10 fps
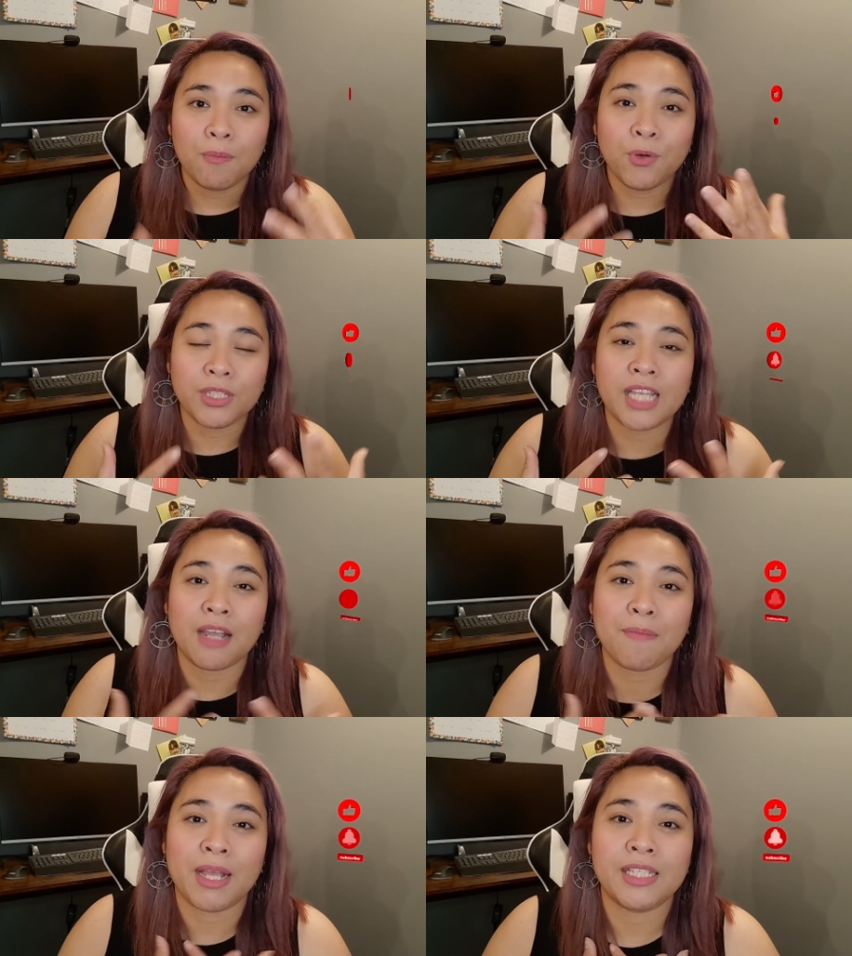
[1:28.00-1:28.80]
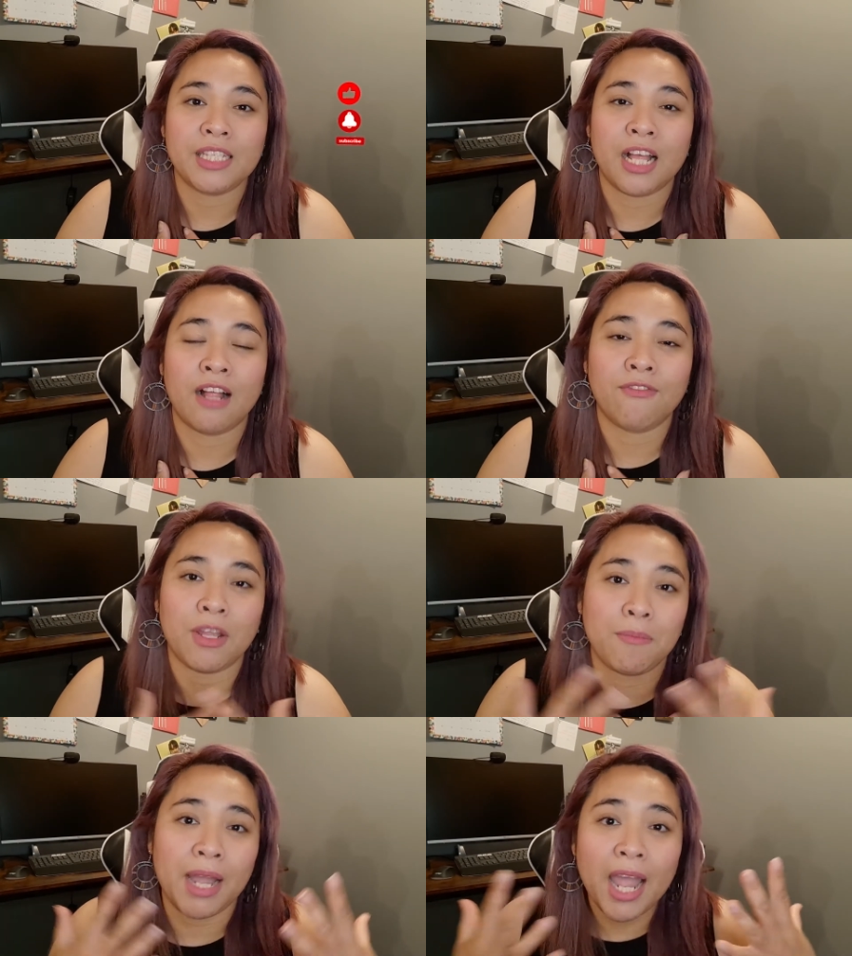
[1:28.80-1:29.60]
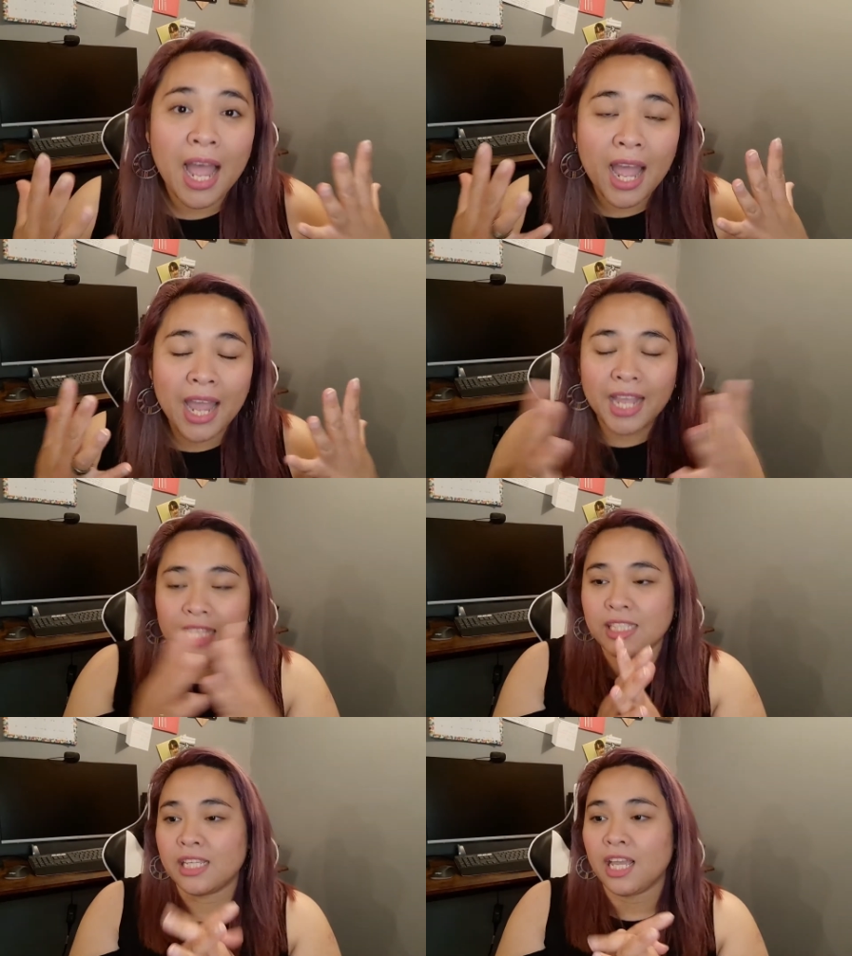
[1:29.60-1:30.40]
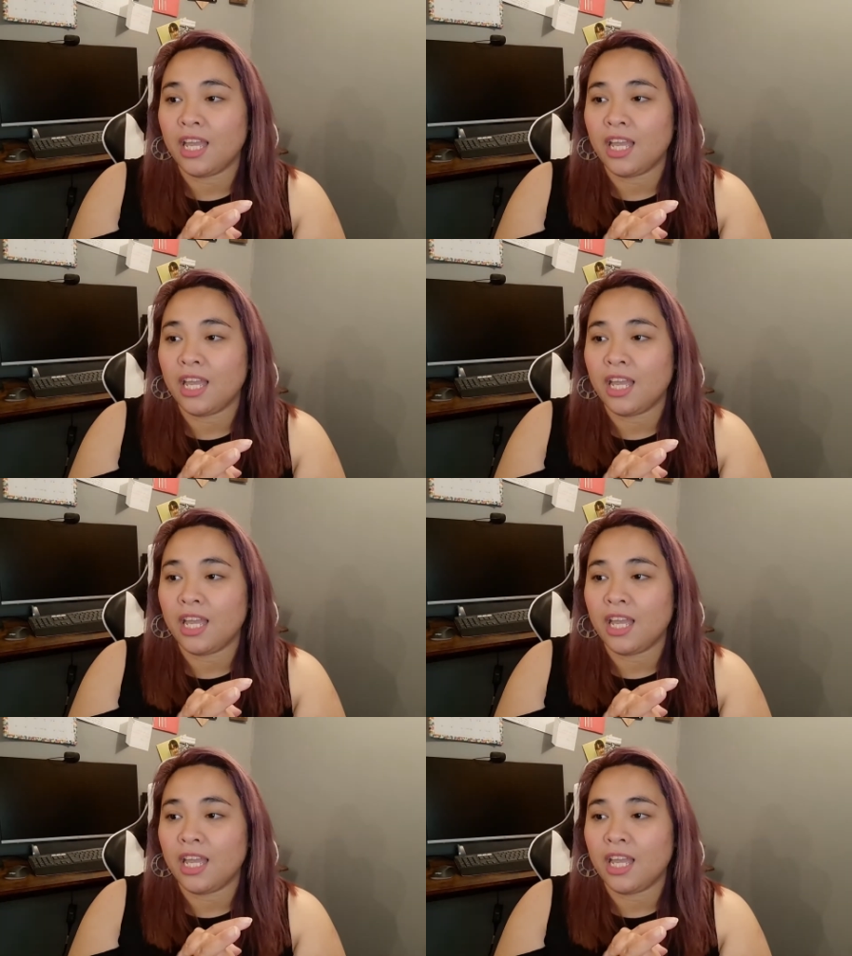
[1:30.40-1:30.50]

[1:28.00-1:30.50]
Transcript: protect myself and my eyes